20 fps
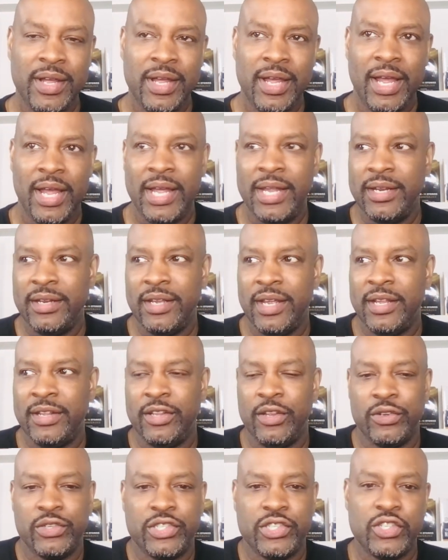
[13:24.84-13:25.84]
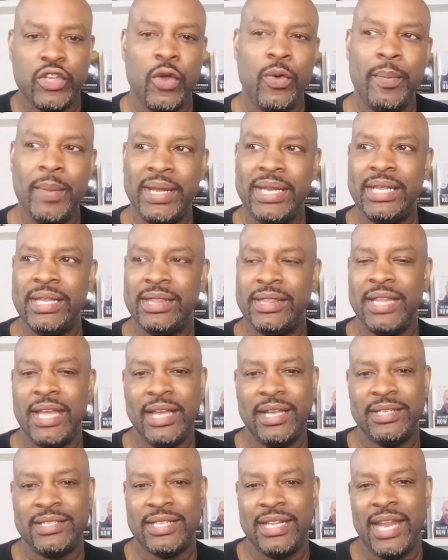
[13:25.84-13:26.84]
And and there's so many
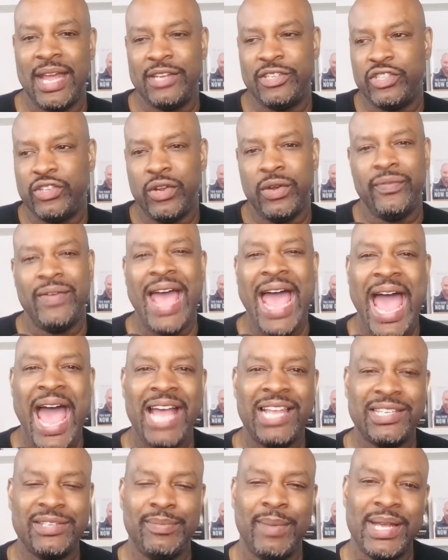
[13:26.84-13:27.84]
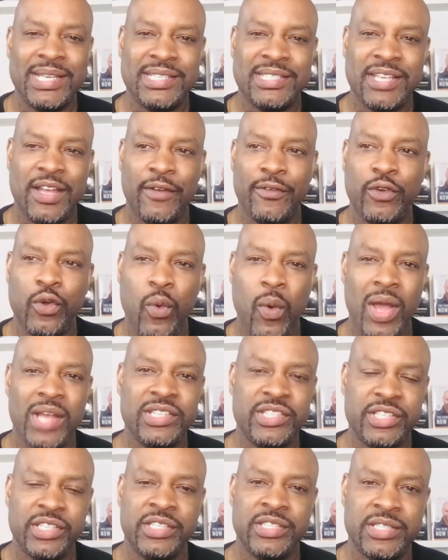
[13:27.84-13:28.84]
things that I should have asked myself
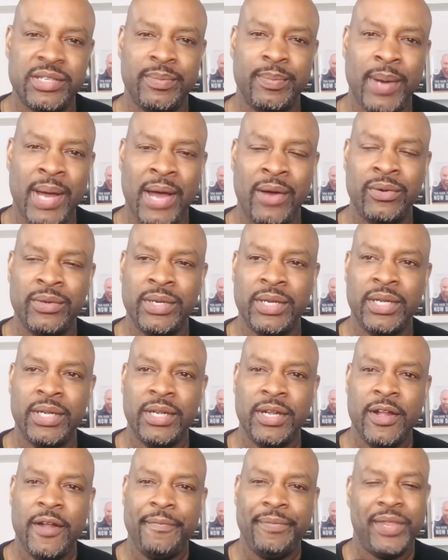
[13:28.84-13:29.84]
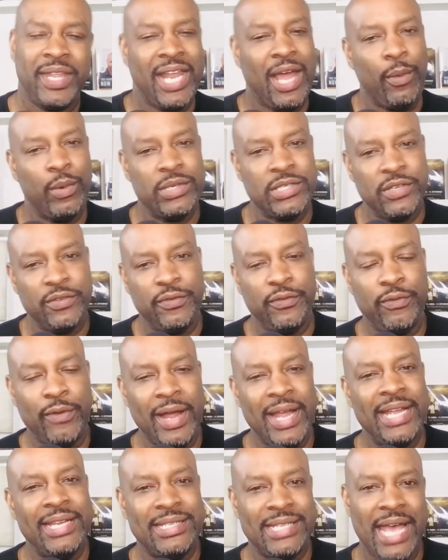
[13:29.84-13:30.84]
questions about that I was
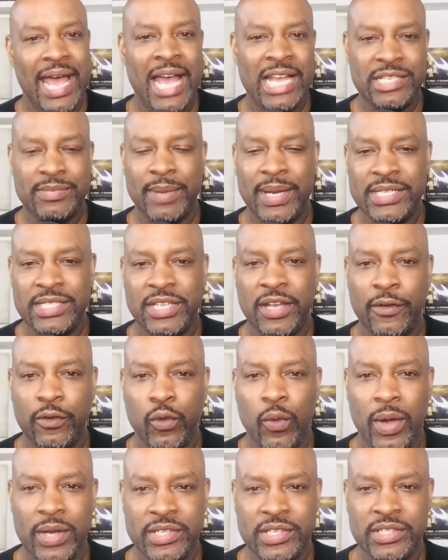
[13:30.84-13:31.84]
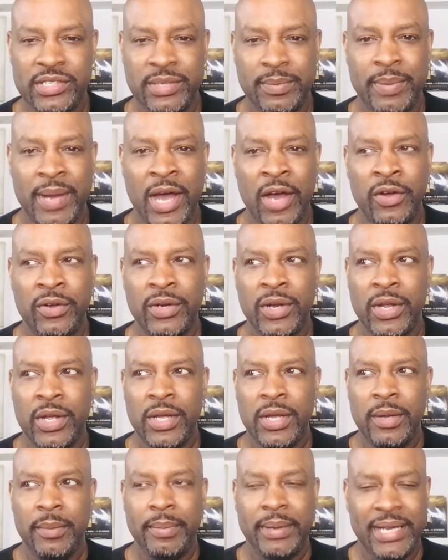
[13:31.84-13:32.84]
afraid to ask myself questions about
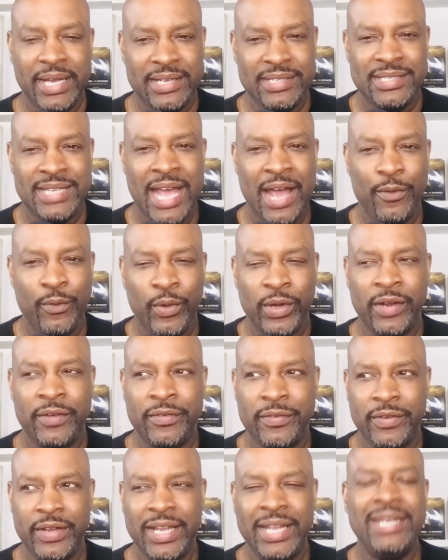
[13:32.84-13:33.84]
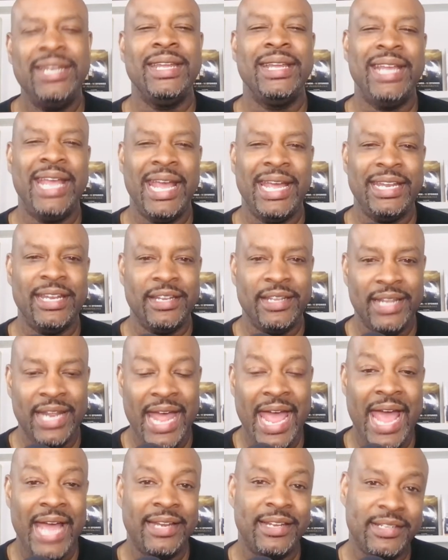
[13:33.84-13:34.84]
because that would have indicated that I
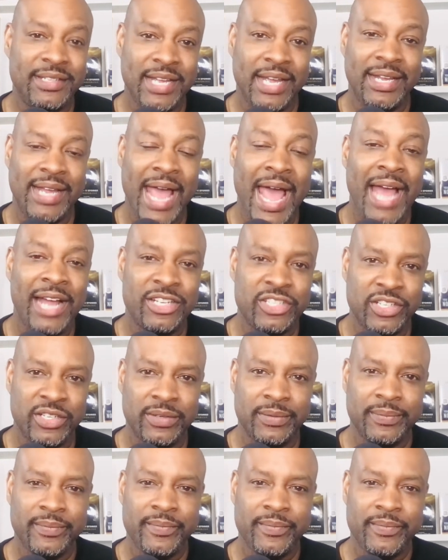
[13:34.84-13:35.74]
had to take action.